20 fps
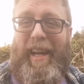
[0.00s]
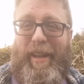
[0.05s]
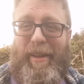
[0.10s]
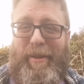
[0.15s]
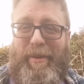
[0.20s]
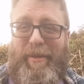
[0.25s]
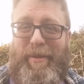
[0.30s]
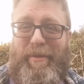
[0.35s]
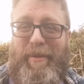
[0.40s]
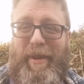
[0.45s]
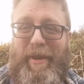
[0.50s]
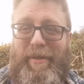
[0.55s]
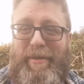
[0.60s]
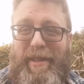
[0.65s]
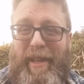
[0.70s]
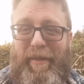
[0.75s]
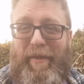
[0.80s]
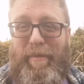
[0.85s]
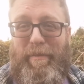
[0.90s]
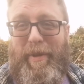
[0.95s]
Hello,
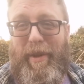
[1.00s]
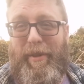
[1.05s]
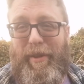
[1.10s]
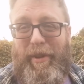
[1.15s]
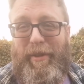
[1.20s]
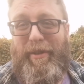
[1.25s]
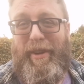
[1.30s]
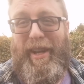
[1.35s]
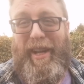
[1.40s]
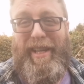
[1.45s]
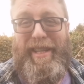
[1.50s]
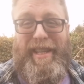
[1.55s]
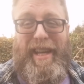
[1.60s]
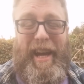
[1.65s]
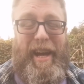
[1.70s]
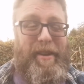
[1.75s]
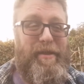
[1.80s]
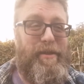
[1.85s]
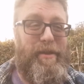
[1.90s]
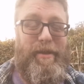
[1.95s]
welcome to Life and Pig Grow, and it's
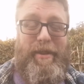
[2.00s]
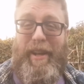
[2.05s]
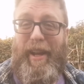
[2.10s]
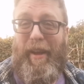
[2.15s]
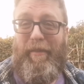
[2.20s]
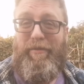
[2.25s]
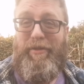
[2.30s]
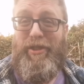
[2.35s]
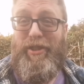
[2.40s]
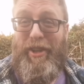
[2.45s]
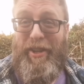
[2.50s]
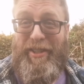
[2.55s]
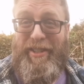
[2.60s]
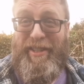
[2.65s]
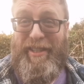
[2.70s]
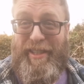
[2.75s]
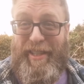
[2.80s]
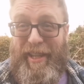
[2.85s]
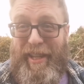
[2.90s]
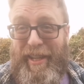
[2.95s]
Andrew, and I've
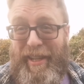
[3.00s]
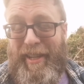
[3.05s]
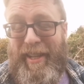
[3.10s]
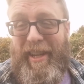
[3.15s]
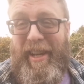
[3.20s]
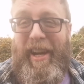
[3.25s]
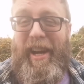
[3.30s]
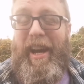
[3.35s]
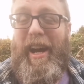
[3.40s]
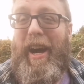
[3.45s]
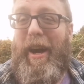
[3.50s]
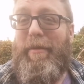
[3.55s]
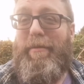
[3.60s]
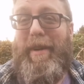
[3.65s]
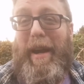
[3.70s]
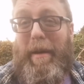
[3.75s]
just seen a